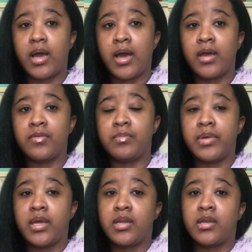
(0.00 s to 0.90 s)
I've
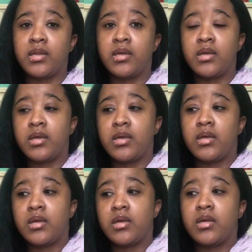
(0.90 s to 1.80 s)
been
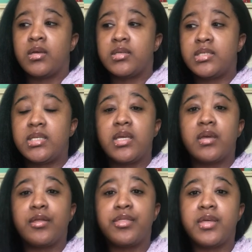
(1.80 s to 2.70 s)

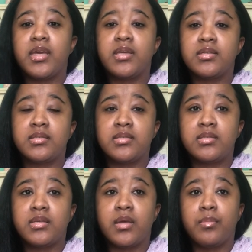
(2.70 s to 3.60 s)
seeing
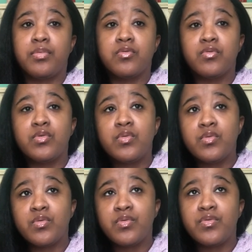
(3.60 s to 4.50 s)
things
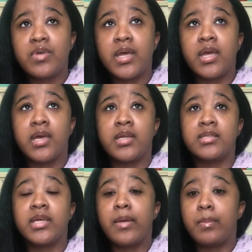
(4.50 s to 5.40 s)
improve
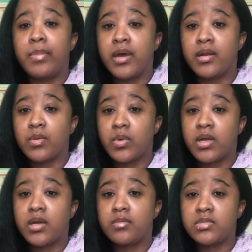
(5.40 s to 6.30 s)
and get better when
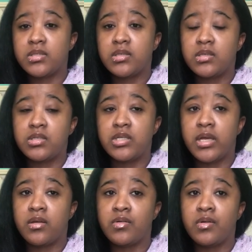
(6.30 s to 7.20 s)
it comes to this
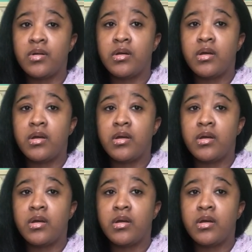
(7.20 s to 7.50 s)
channel.